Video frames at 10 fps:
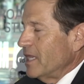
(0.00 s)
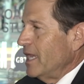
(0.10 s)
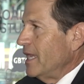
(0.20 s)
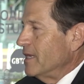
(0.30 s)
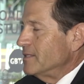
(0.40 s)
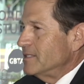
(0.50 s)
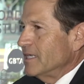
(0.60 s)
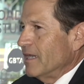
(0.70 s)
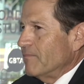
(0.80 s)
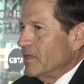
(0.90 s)
And
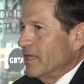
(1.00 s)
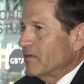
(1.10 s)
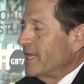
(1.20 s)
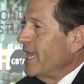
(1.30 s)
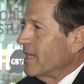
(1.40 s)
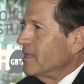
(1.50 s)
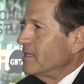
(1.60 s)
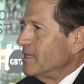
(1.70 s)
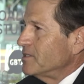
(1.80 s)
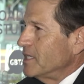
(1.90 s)
Air Canada
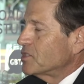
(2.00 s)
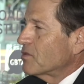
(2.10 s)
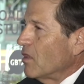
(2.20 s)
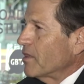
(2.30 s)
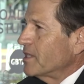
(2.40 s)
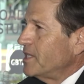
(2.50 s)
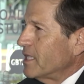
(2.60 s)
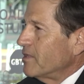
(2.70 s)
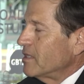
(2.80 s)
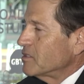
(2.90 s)
is a strong
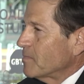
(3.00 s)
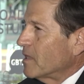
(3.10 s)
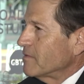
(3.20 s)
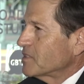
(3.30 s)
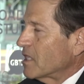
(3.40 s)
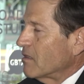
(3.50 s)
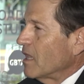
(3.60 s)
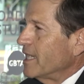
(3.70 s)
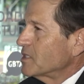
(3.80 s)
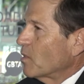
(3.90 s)
carrier as part of Star
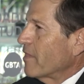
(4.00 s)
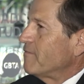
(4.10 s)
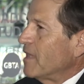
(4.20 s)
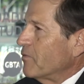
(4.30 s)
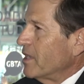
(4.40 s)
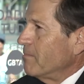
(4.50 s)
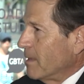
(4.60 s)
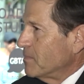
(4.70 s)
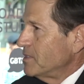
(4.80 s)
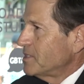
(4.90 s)
Alliance, one of the founding
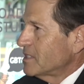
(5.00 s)
members.